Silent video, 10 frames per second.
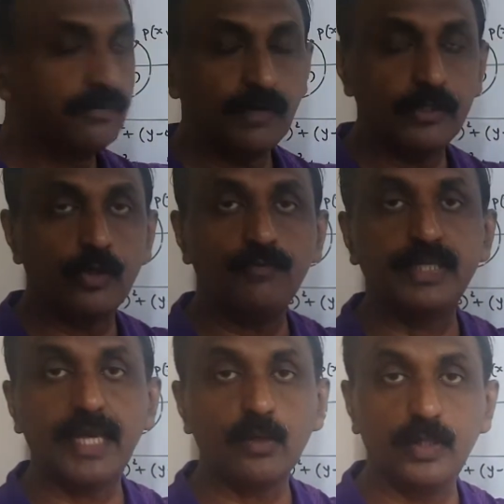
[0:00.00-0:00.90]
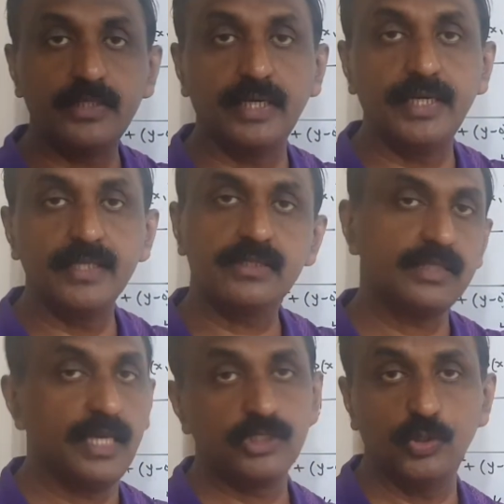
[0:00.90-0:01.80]
Why don't we calculate
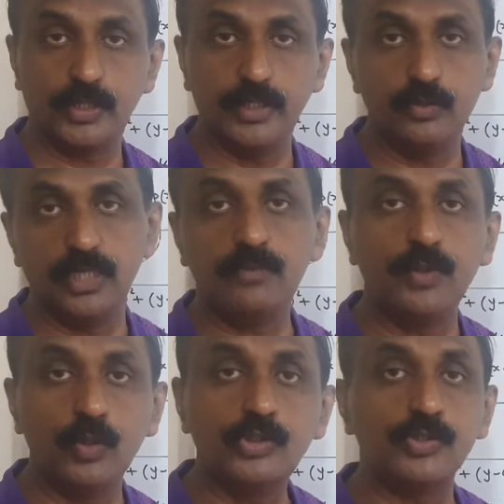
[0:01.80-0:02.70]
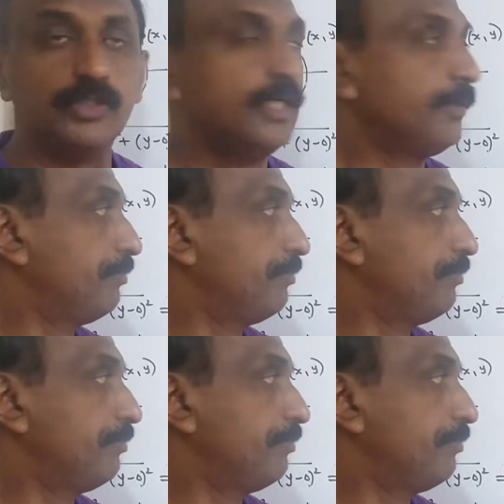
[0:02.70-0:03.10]
radius? Yes, you can do that way also.